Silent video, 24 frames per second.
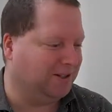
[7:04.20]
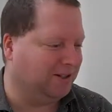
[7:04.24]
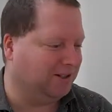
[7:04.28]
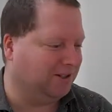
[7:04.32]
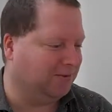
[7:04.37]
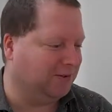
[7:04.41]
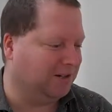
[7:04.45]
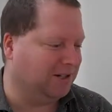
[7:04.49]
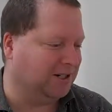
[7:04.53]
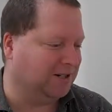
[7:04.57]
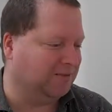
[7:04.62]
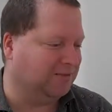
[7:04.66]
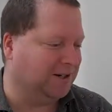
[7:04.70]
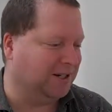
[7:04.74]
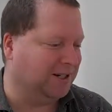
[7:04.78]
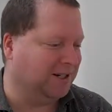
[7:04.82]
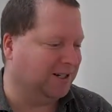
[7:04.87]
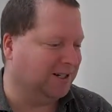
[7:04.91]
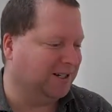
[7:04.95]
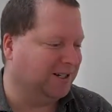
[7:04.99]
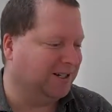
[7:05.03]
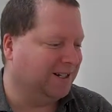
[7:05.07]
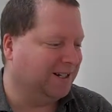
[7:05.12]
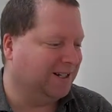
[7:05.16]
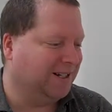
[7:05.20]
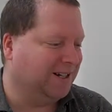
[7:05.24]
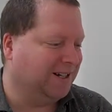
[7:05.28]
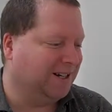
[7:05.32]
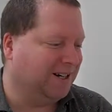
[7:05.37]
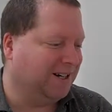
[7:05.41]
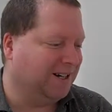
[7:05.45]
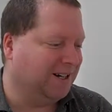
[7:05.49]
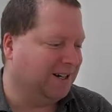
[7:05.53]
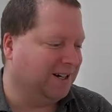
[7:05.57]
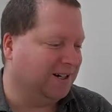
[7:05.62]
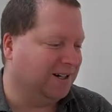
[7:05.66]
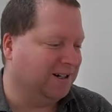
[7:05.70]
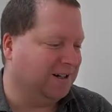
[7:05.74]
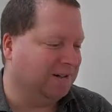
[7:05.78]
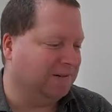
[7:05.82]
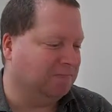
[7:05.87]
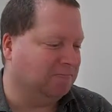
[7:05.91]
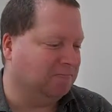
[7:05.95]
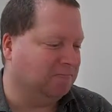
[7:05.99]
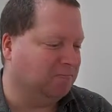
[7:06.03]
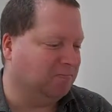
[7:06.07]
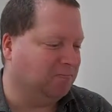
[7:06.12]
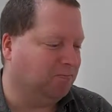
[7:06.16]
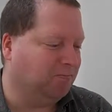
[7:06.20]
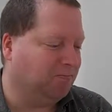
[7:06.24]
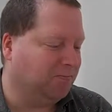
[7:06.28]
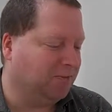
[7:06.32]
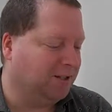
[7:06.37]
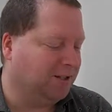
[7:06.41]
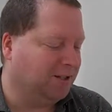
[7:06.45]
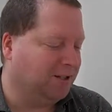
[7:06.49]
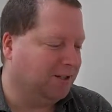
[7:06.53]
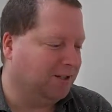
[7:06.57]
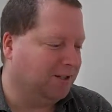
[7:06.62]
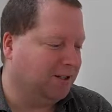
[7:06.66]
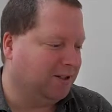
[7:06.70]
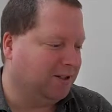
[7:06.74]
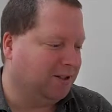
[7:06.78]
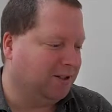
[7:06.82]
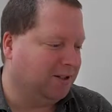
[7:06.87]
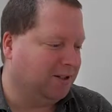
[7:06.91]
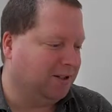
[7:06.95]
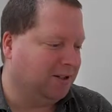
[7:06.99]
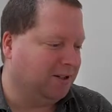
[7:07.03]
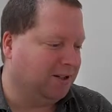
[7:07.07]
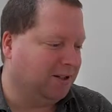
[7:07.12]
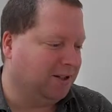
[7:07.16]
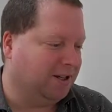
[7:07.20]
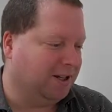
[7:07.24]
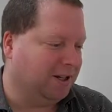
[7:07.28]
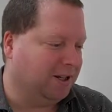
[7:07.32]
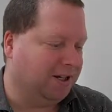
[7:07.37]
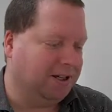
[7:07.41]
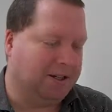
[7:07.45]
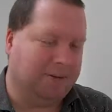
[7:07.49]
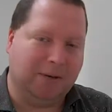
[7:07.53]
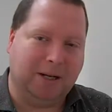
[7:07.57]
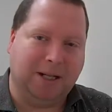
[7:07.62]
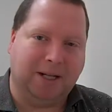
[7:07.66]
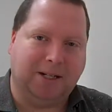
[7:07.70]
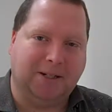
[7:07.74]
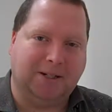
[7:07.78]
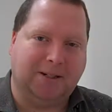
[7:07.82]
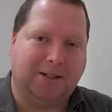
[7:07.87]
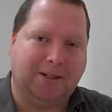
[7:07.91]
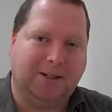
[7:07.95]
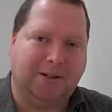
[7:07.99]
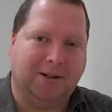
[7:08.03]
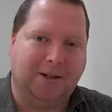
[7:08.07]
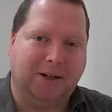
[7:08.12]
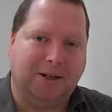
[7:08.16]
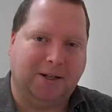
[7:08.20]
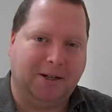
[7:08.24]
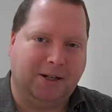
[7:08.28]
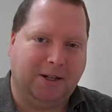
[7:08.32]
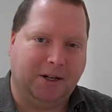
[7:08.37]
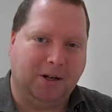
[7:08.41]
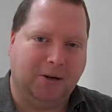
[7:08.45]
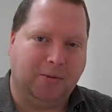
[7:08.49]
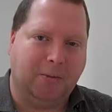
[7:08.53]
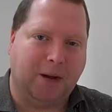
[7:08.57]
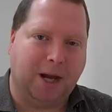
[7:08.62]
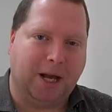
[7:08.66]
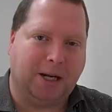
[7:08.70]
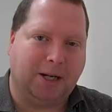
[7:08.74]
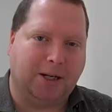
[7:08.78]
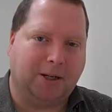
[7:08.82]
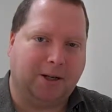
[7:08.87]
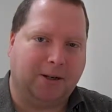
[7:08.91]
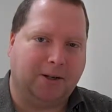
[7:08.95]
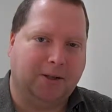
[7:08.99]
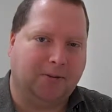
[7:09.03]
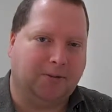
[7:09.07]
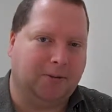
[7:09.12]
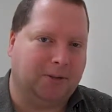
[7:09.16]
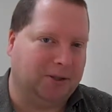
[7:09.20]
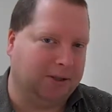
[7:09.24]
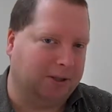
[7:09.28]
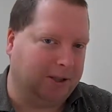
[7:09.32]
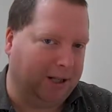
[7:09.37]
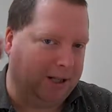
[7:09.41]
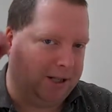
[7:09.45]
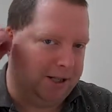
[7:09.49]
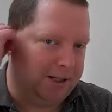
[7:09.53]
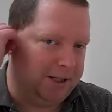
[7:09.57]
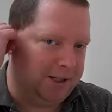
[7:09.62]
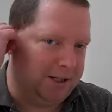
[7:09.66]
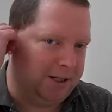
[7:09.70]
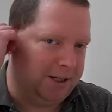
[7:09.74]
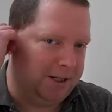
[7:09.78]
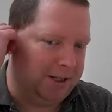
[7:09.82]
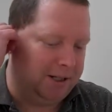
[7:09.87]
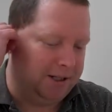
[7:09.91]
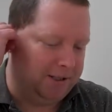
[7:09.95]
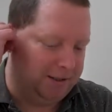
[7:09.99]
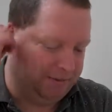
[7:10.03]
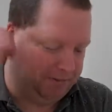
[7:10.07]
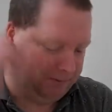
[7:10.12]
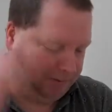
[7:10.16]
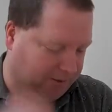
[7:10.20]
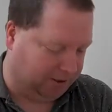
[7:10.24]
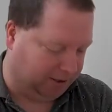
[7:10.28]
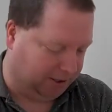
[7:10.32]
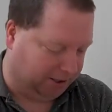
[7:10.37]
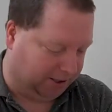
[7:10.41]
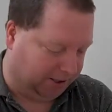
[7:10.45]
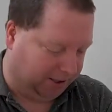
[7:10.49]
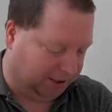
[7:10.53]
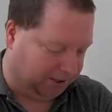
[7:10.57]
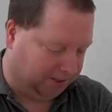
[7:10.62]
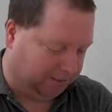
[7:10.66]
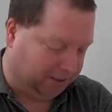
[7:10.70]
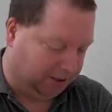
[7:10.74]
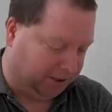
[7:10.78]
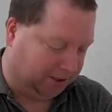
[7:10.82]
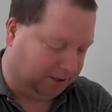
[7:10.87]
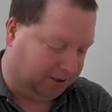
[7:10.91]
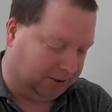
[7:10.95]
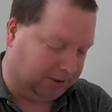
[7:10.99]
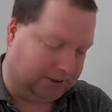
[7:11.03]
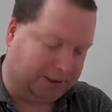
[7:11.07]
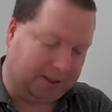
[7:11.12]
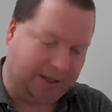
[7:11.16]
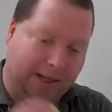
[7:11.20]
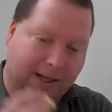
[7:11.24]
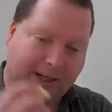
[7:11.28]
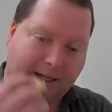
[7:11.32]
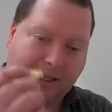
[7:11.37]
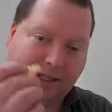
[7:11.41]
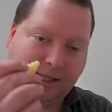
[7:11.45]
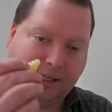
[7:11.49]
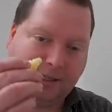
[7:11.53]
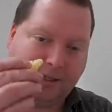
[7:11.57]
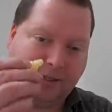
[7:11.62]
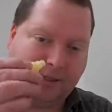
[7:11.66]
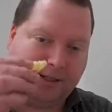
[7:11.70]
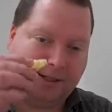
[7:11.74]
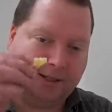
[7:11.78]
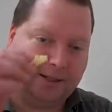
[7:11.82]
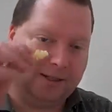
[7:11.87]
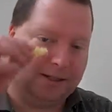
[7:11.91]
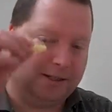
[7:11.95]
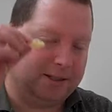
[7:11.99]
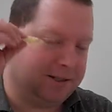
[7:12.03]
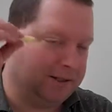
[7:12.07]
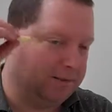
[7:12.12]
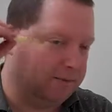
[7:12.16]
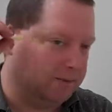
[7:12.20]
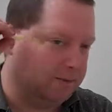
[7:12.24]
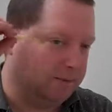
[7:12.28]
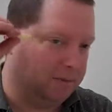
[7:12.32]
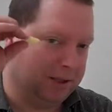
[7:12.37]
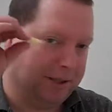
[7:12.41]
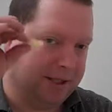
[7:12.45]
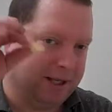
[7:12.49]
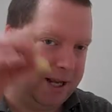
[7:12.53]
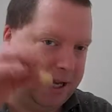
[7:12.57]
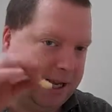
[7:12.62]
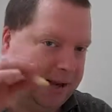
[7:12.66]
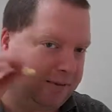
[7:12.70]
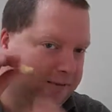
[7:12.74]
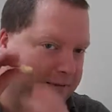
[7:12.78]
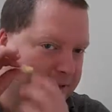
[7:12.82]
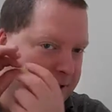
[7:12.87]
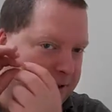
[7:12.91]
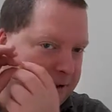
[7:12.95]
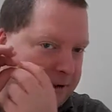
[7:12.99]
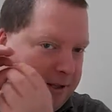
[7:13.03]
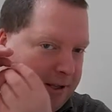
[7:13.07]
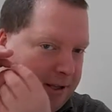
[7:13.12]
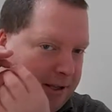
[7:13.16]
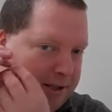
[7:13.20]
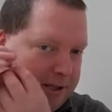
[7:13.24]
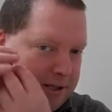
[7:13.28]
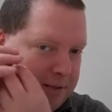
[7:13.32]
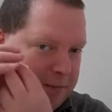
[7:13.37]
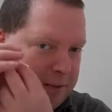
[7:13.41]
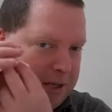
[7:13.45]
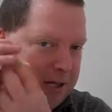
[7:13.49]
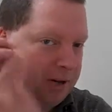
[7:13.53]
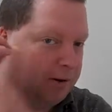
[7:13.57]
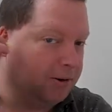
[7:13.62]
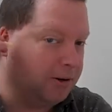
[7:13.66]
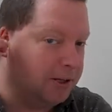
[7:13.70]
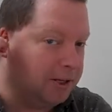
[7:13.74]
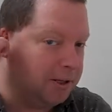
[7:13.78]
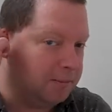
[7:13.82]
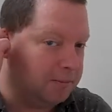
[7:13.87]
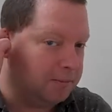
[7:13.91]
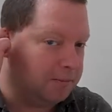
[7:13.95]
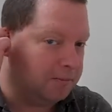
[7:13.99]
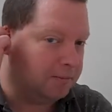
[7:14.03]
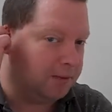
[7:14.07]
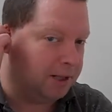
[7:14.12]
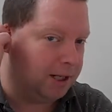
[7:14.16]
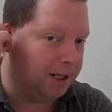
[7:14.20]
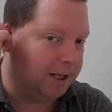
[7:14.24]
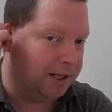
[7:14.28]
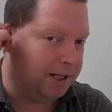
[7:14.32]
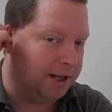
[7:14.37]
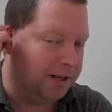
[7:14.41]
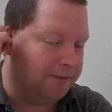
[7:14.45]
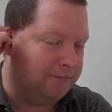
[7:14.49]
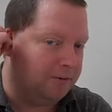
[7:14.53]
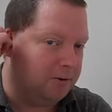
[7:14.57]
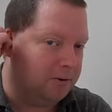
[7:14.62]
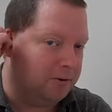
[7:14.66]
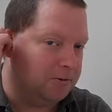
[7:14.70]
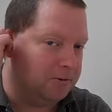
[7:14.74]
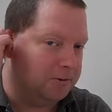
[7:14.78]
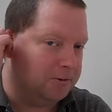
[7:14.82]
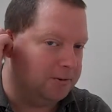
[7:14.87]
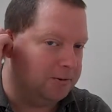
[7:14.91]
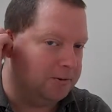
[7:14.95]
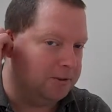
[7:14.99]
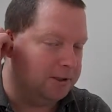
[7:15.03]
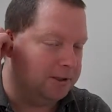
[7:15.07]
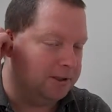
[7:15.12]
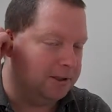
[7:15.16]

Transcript: situation to be in. Um, uh, you might consider in-ear monitors, which are like uh, you can get them that look kind of like this, but they have a speaker in them, like a headphone,